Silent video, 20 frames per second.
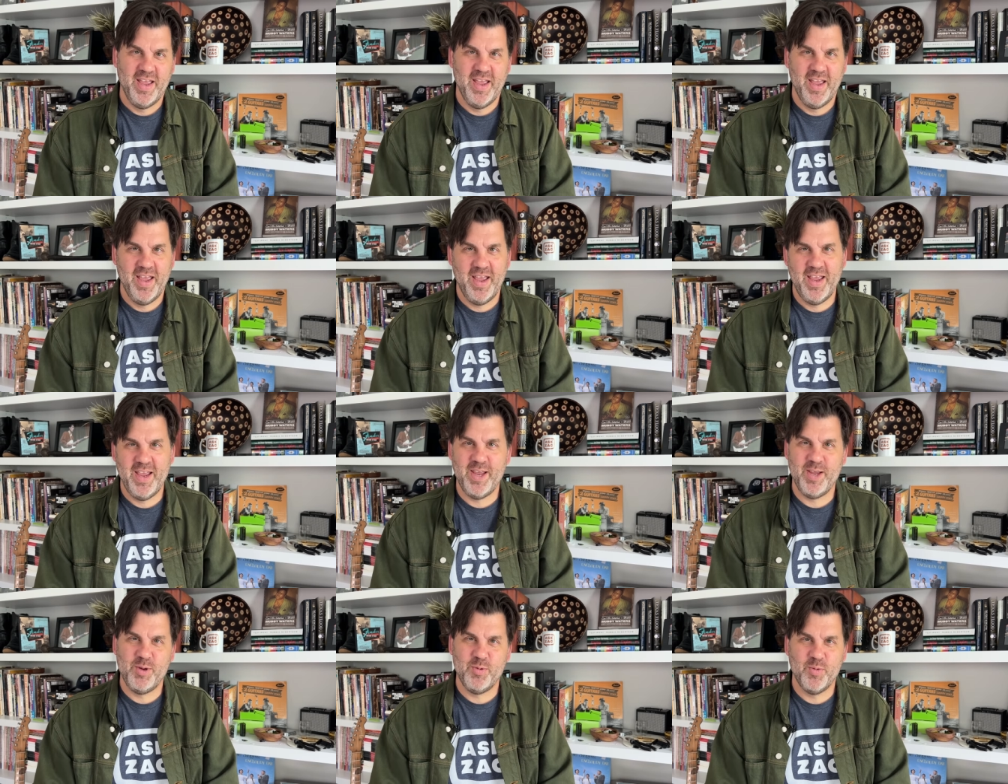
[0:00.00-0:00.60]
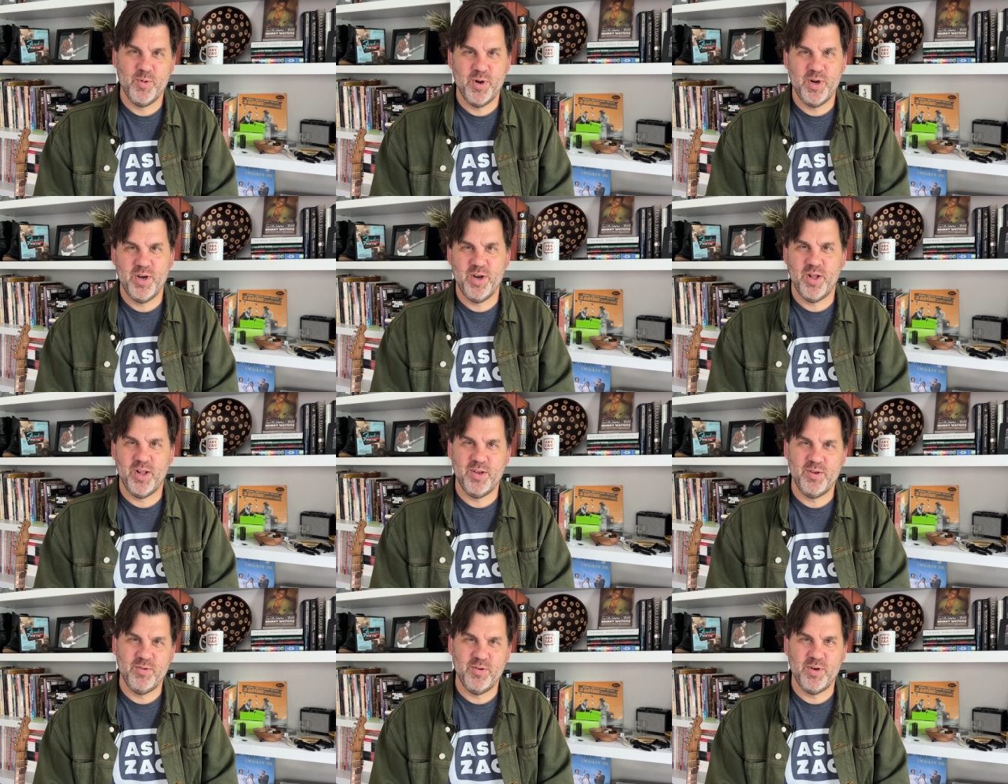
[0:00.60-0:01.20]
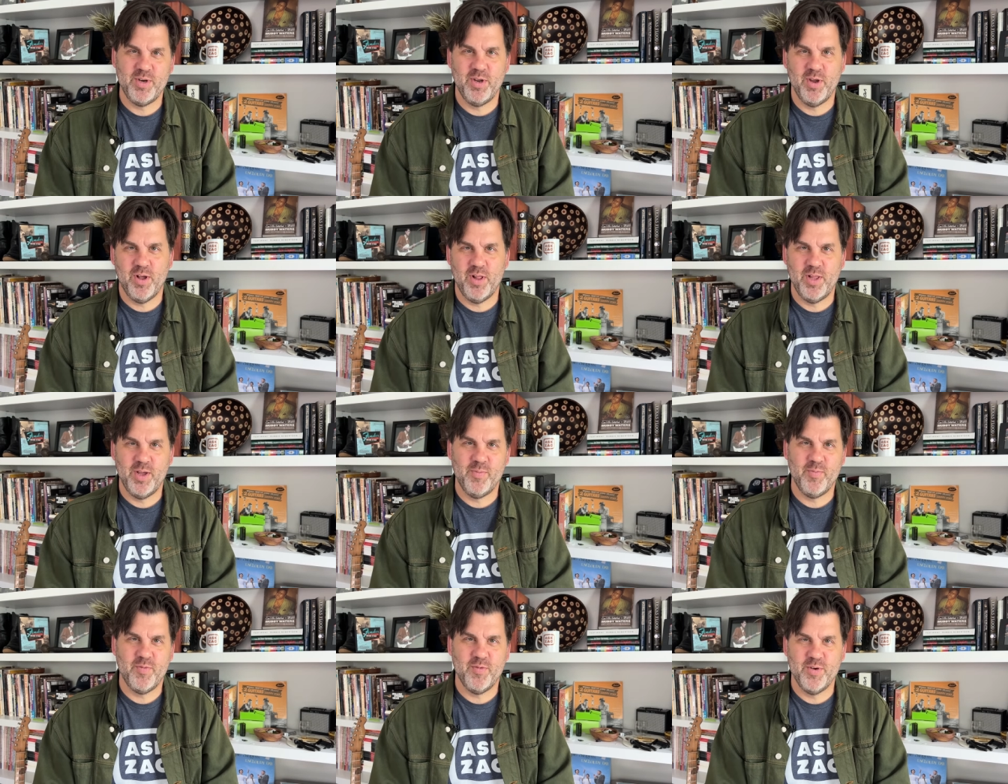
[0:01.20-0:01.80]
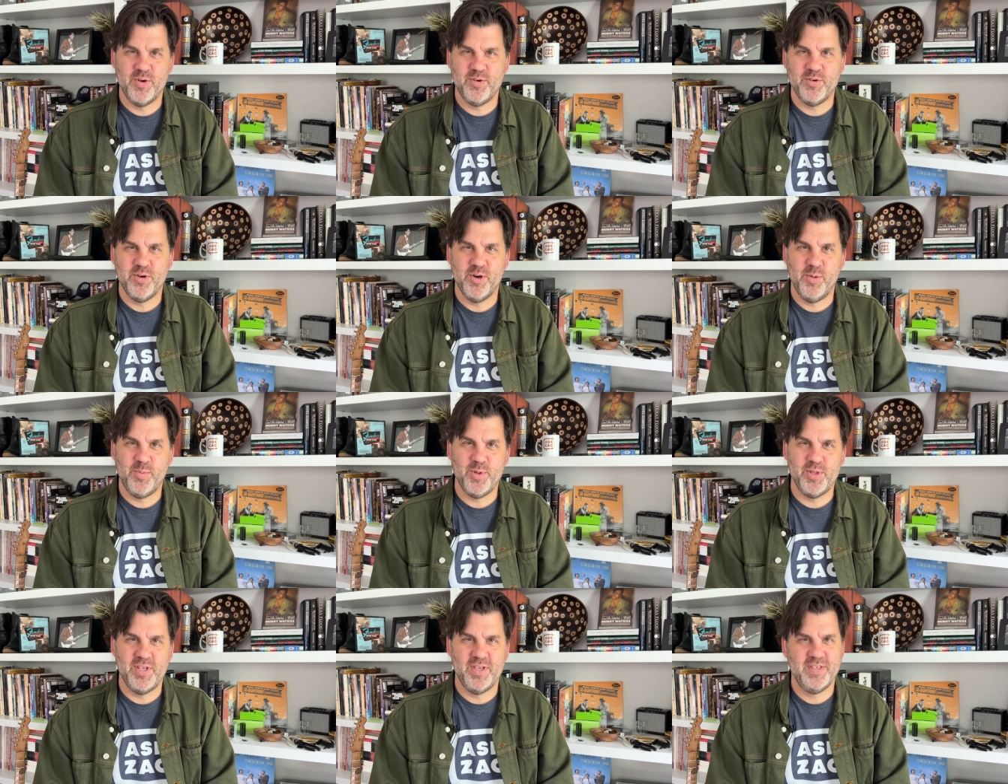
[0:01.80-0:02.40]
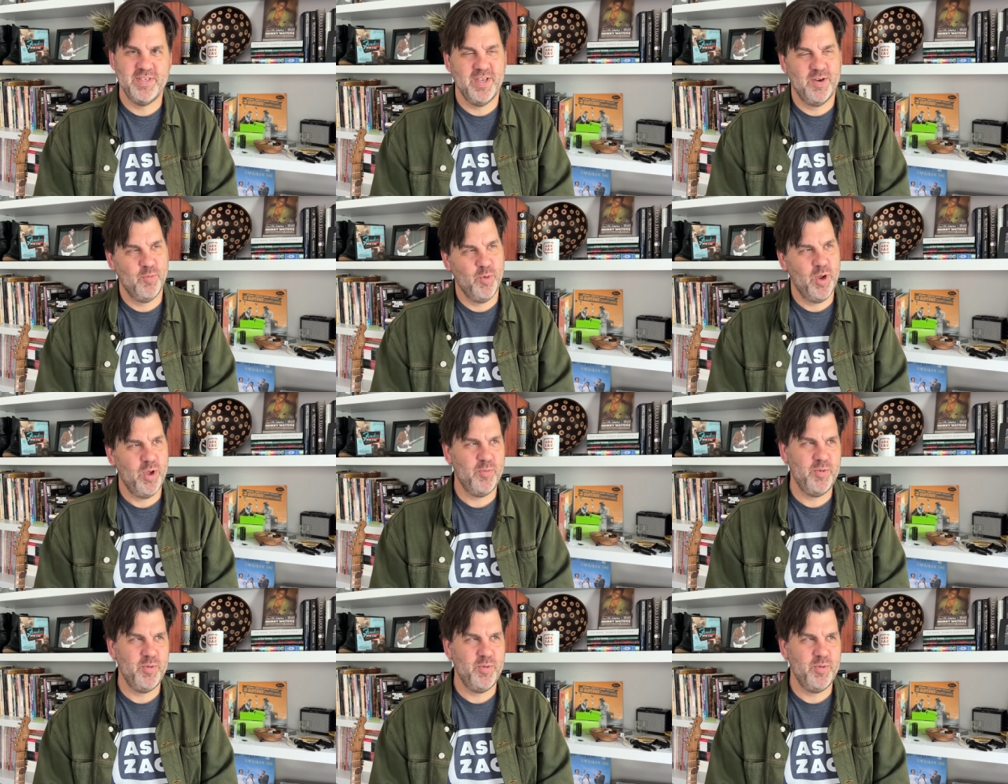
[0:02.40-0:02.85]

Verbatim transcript: "Hey, what are y'all doing? Y'all up for a trip?" And they said, "Well,